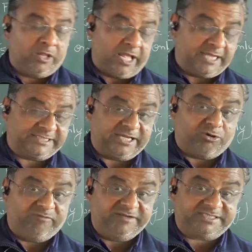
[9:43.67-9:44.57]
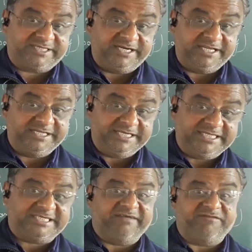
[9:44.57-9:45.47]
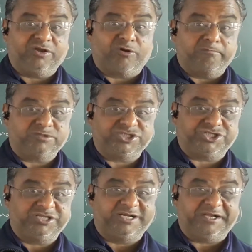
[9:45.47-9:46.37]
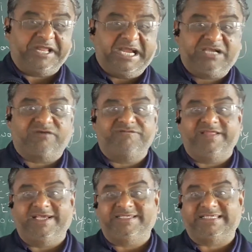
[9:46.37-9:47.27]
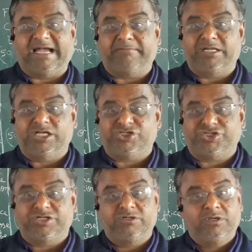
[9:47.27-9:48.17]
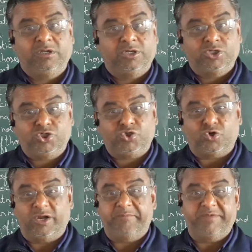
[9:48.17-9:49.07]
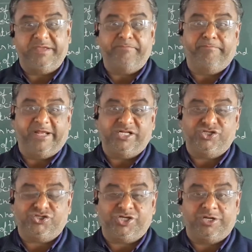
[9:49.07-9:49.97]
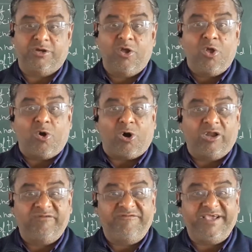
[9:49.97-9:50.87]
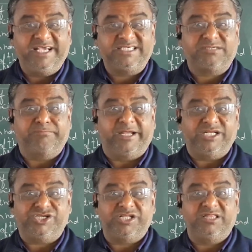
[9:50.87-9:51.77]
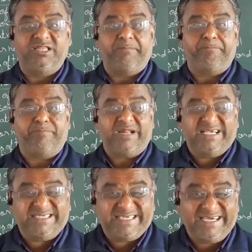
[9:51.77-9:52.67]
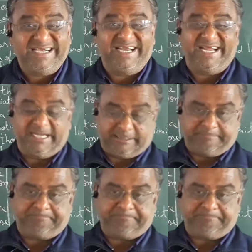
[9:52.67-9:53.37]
As I always said in each and every composition, the date of the examination should be mentioned. Always mention the present date.